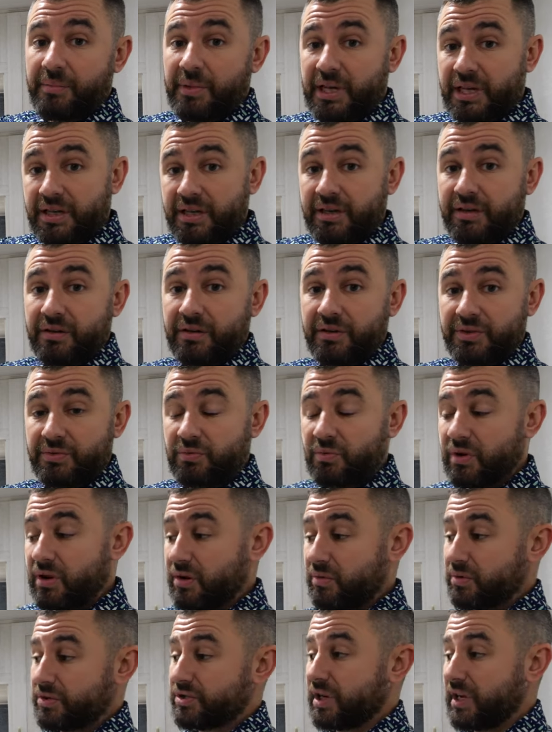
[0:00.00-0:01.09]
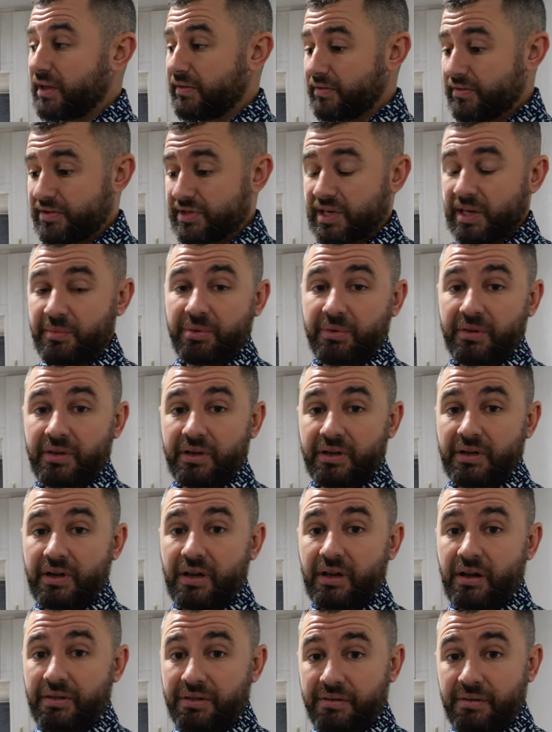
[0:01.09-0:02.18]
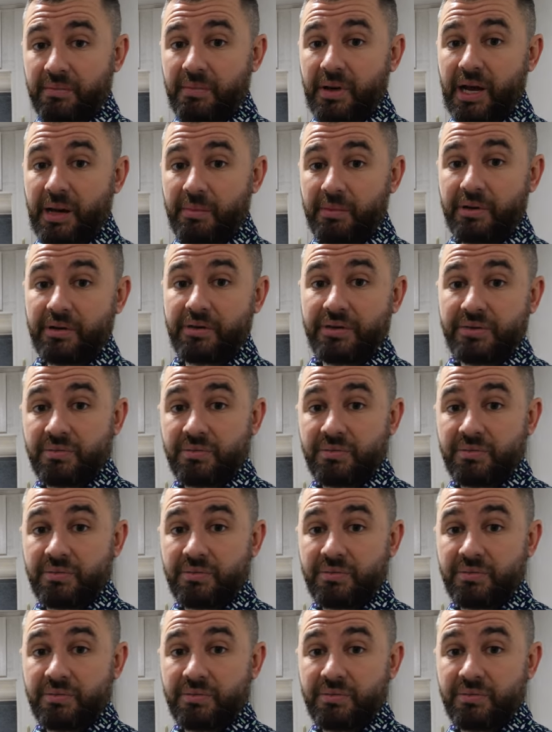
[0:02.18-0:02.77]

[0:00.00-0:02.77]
in here as well, which you'll have a separate thermometer